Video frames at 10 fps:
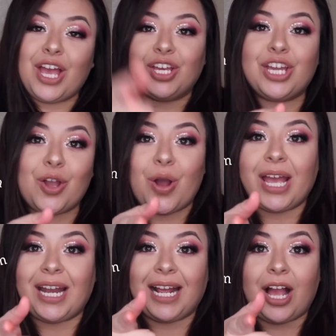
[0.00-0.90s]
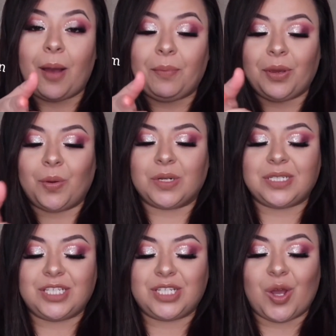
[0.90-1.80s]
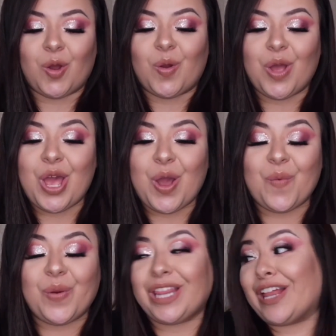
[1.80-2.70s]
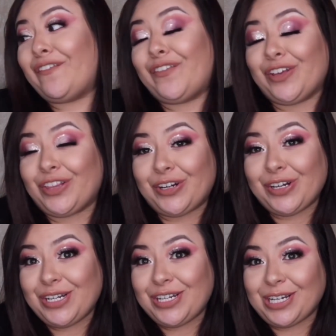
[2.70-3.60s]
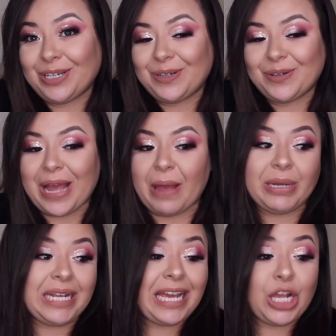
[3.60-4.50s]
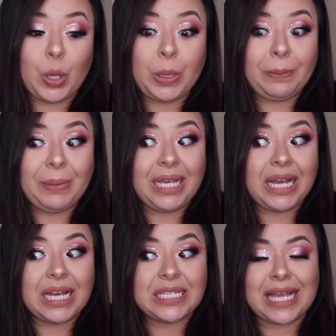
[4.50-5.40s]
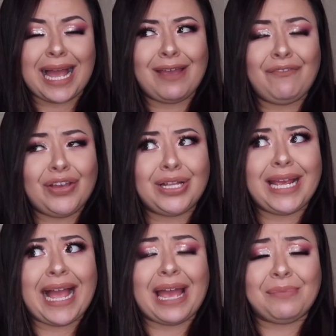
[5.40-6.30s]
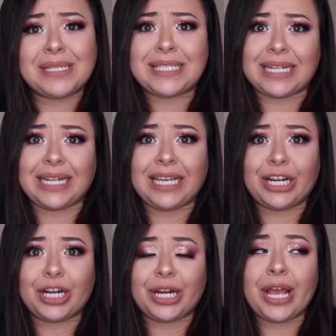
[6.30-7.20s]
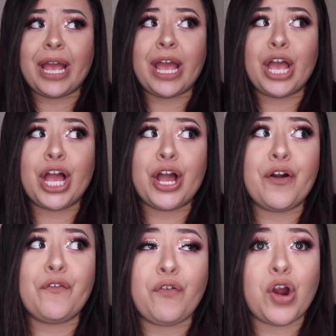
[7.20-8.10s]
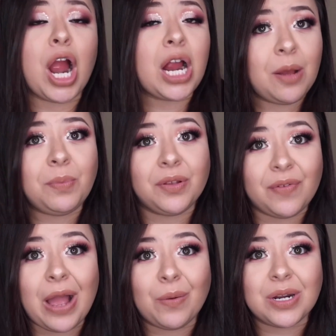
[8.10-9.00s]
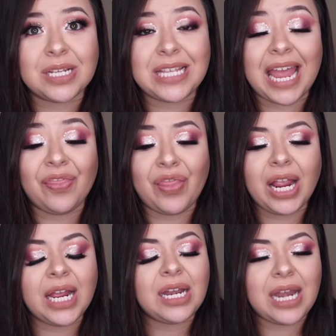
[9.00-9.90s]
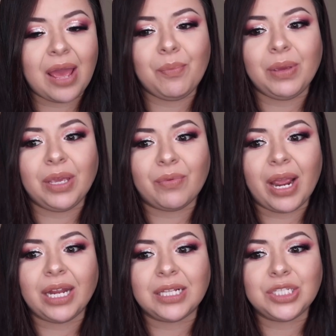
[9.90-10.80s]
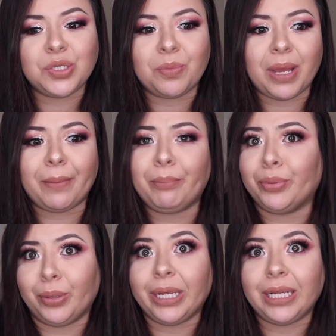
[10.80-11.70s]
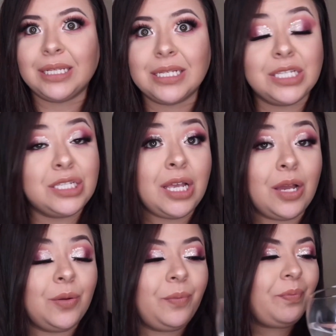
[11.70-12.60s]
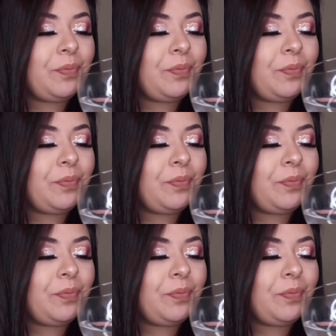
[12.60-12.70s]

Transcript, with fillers: you can go ahead and cop yours so with further ado i'm gonna get going because i feel like i've been sitting here for a couple of hours and that could not be right to my booty. So